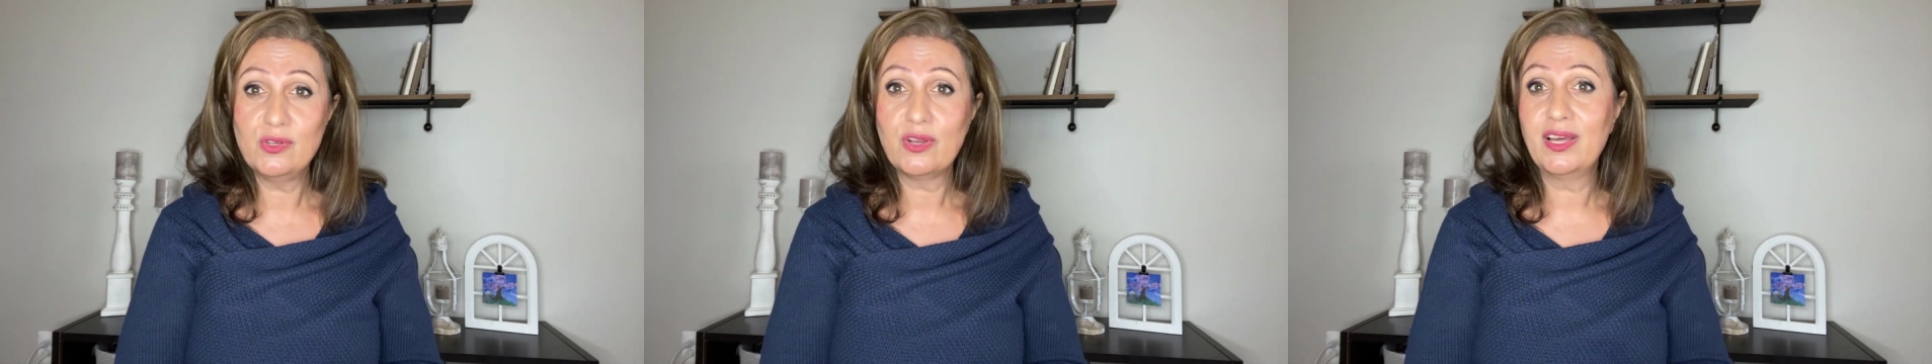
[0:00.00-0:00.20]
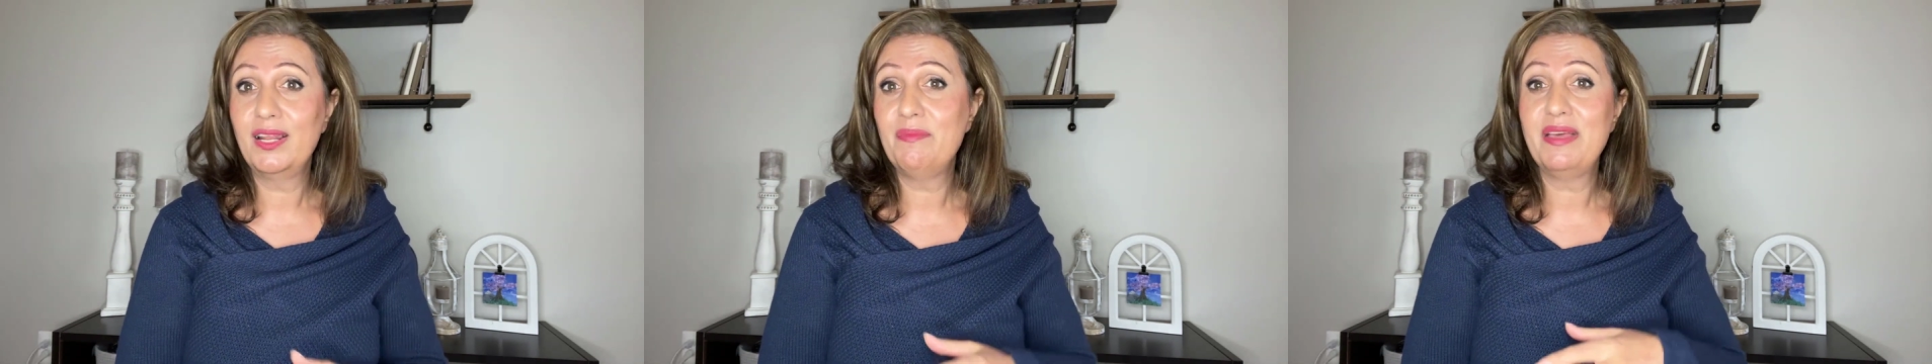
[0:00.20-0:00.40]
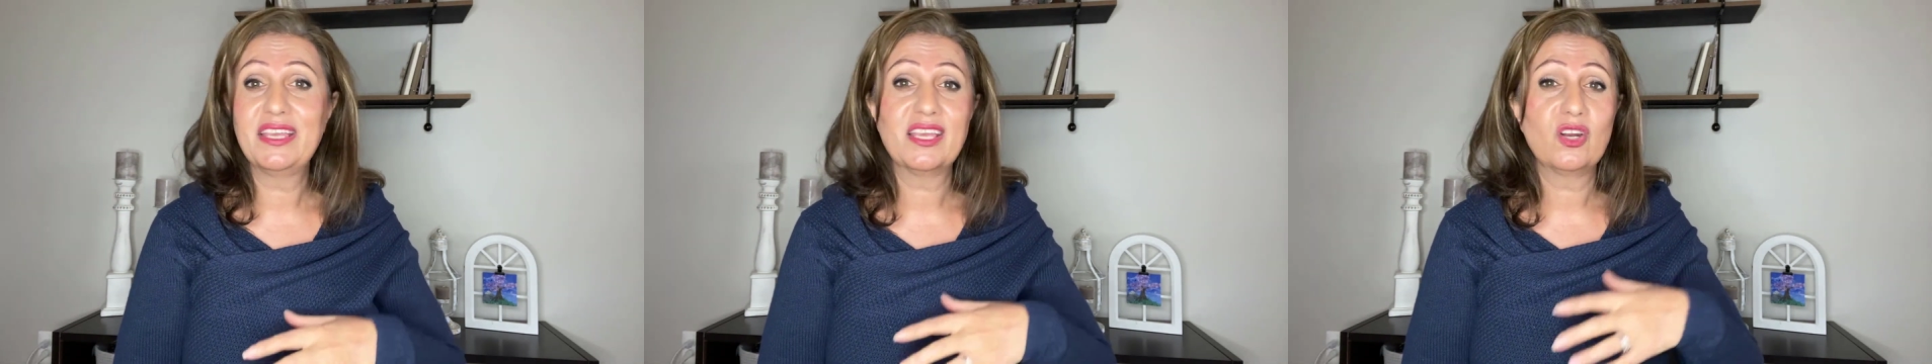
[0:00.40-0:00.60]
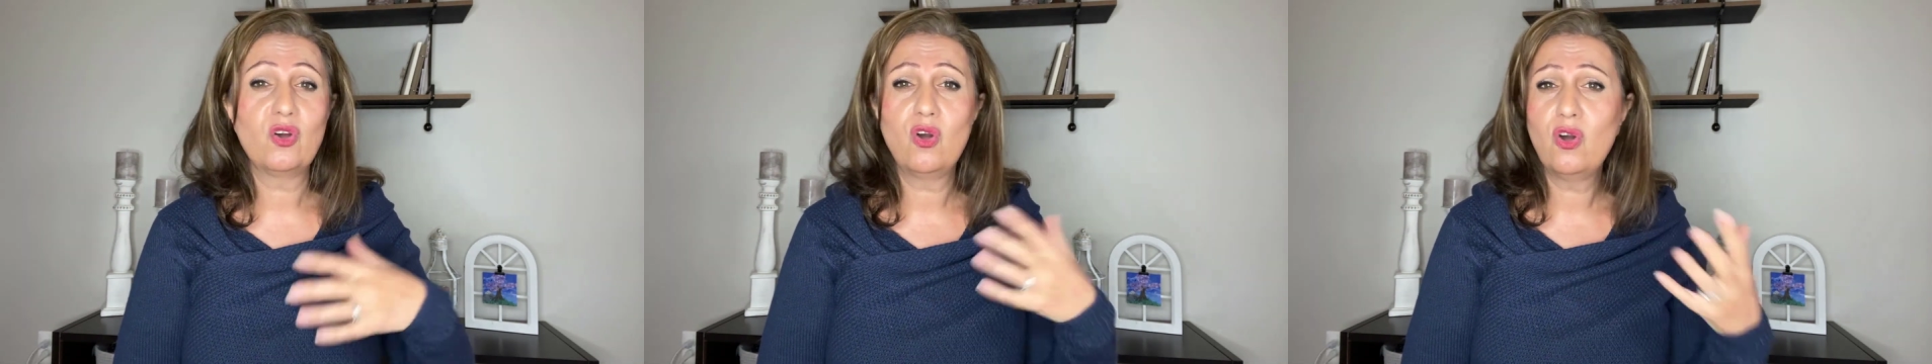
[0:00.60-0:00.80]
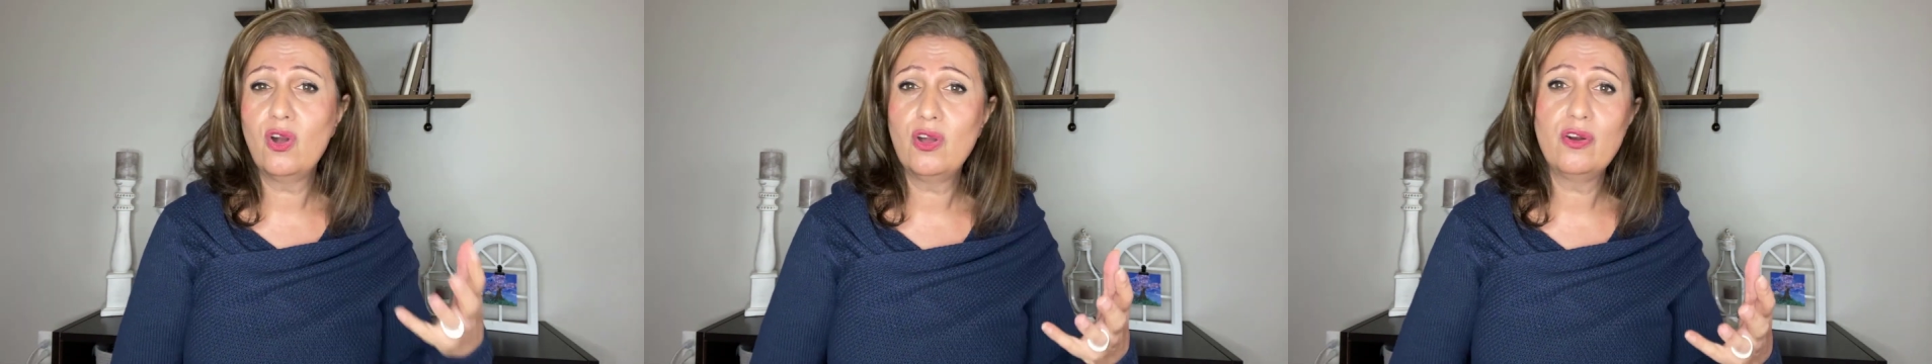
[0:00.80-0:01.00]
you're going to make it
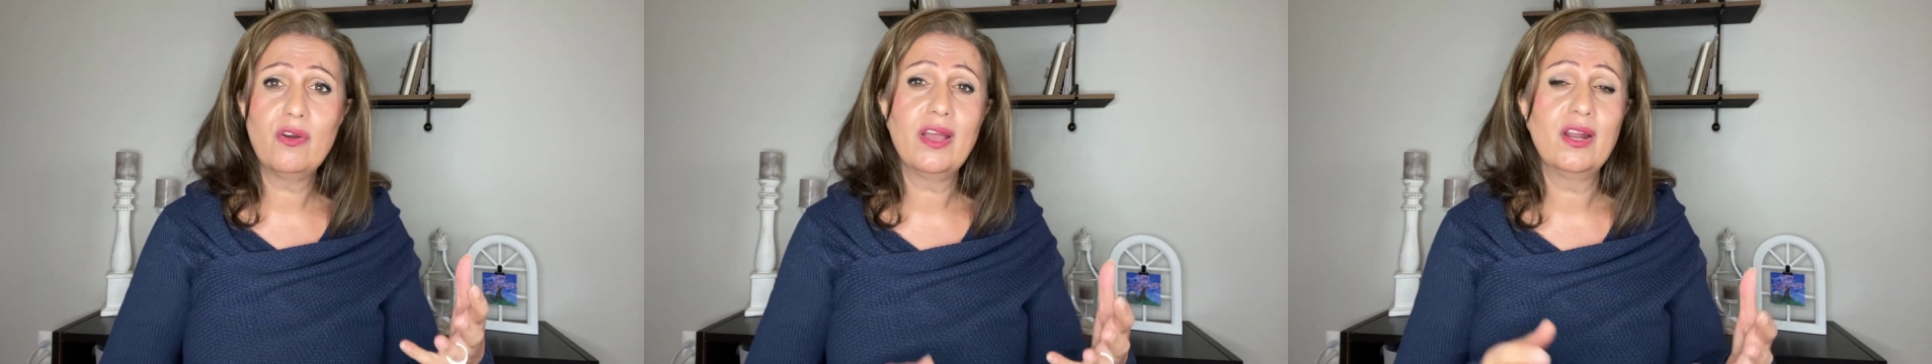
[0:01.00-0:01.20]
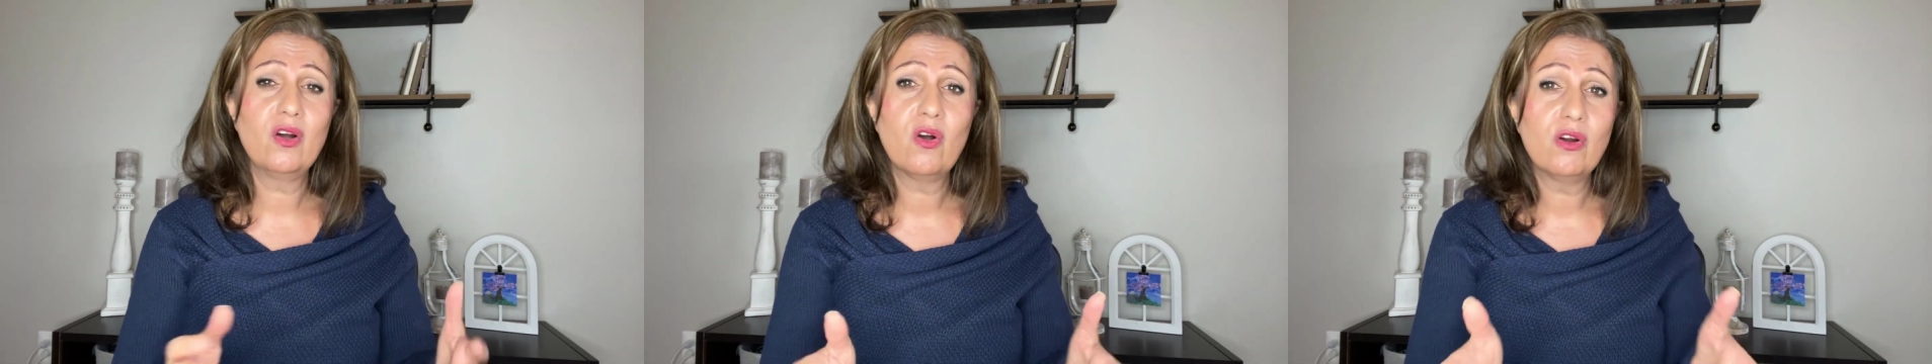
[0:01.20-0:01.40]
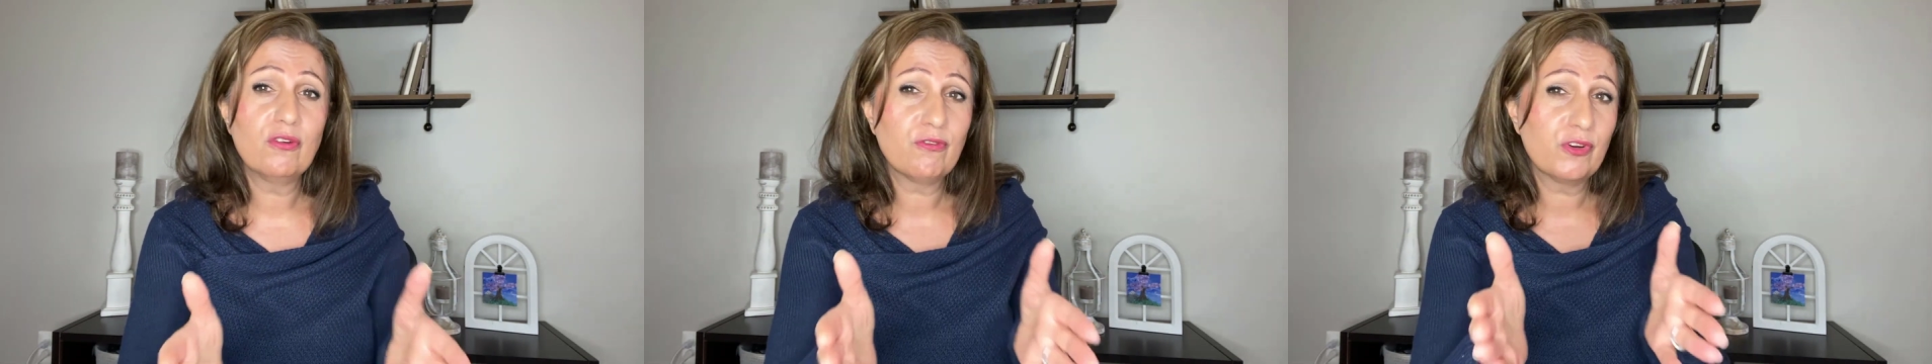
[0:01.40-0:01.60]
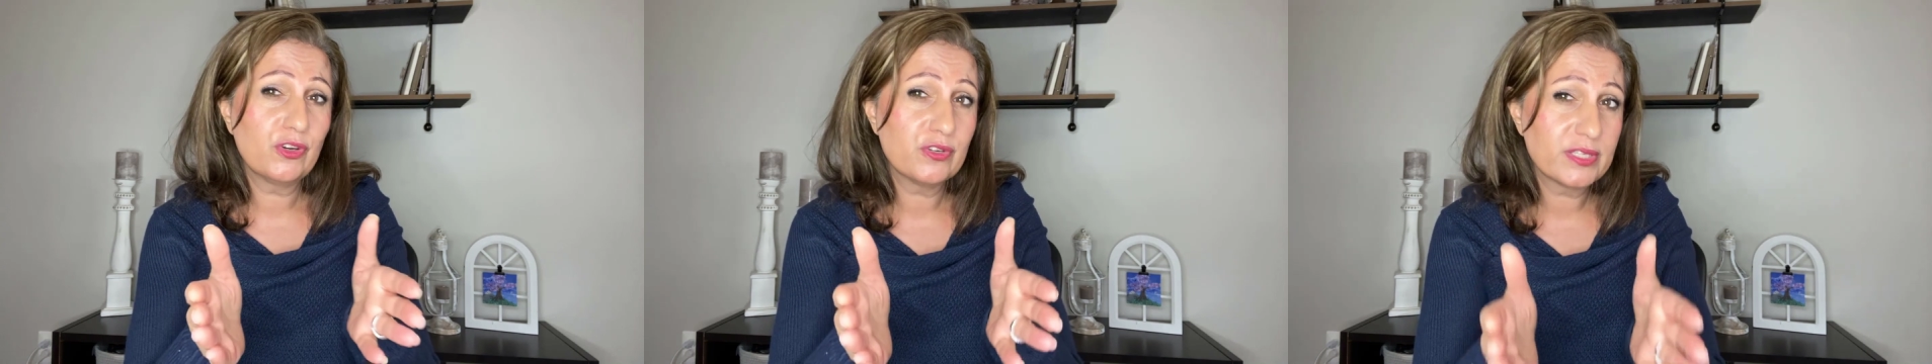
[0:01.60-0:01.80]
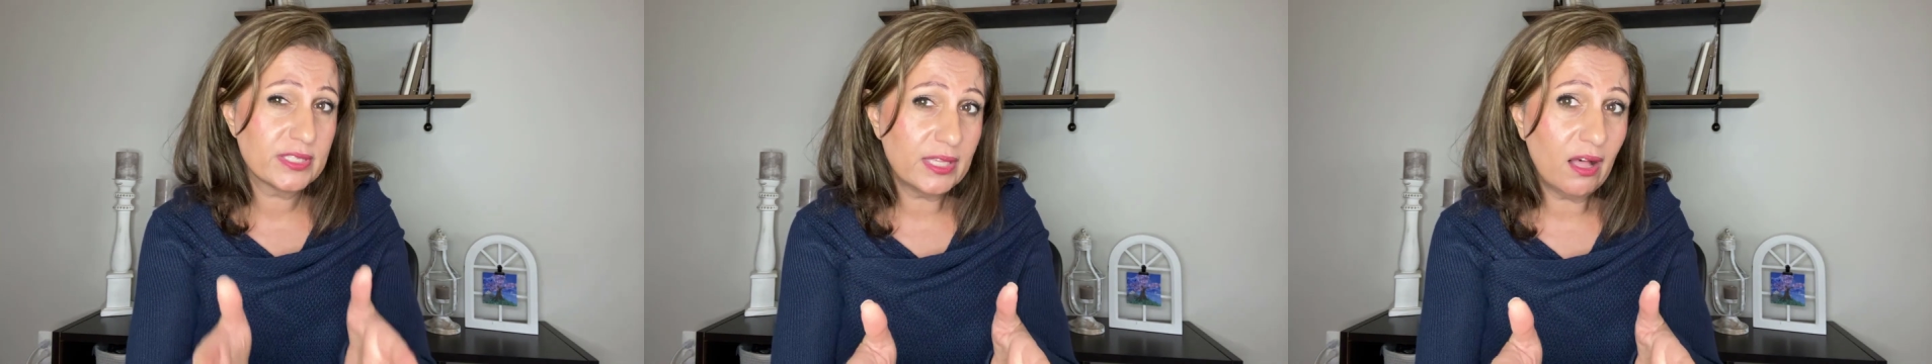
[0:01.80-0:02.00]
harder and harder for
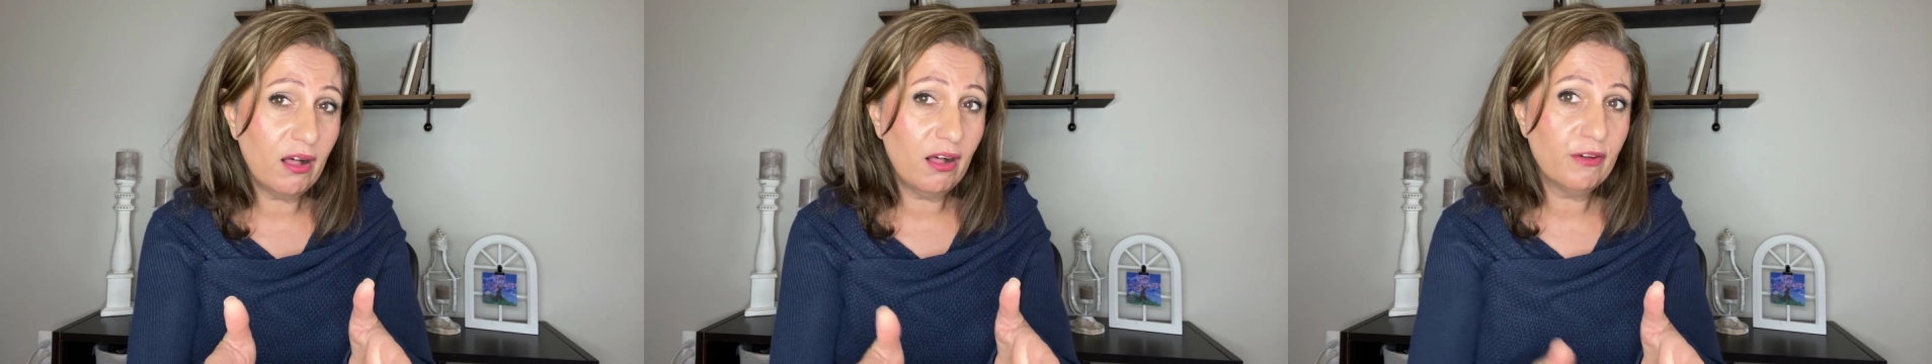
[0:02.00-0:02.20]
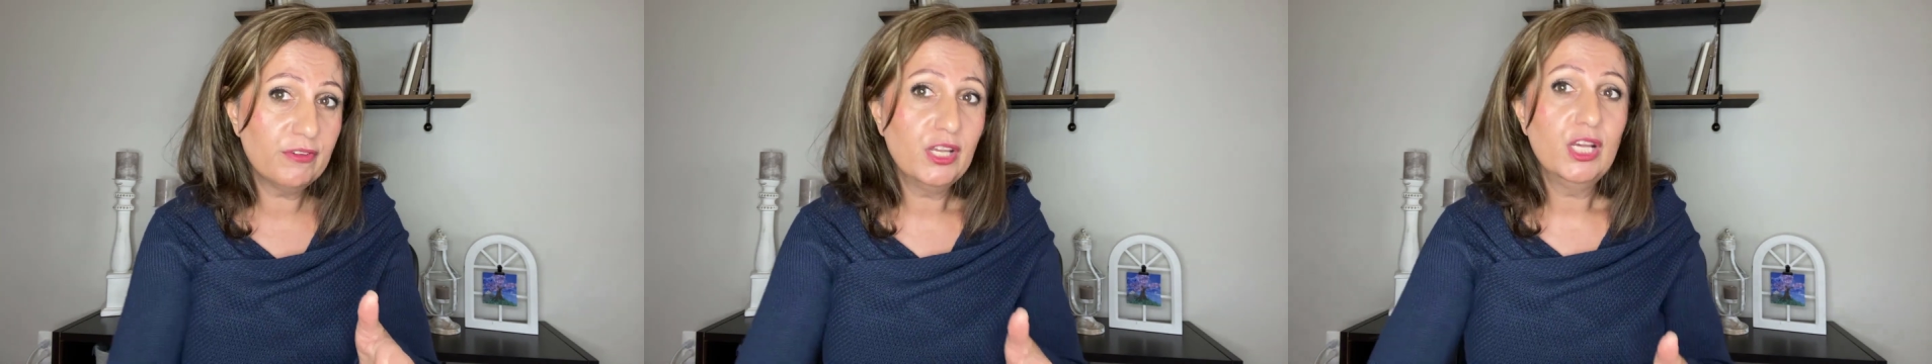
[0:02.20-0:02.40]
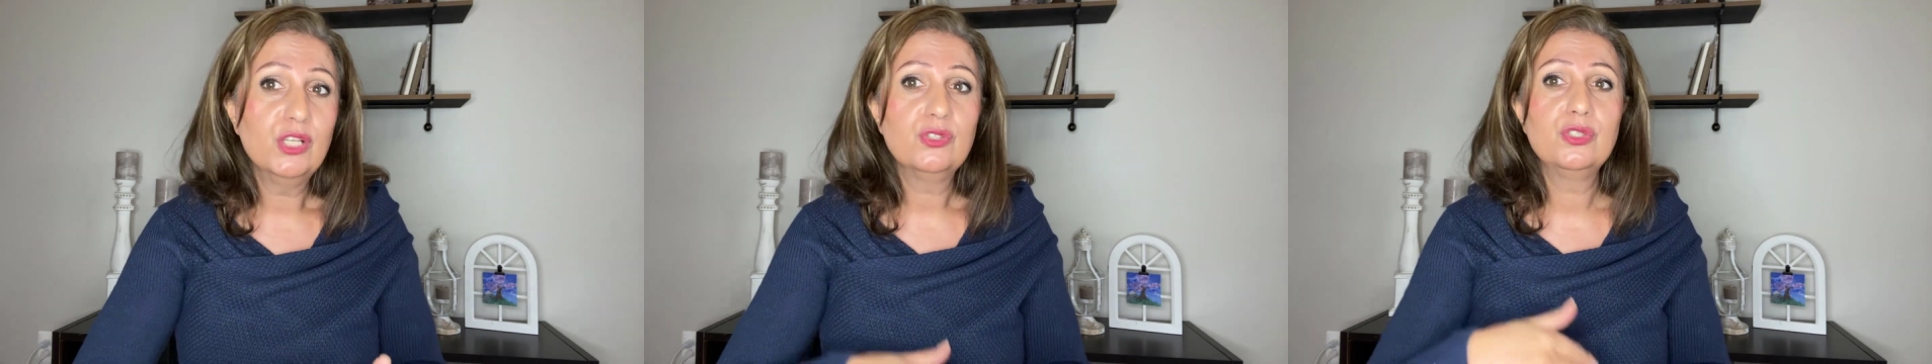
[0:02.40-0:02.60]
yourself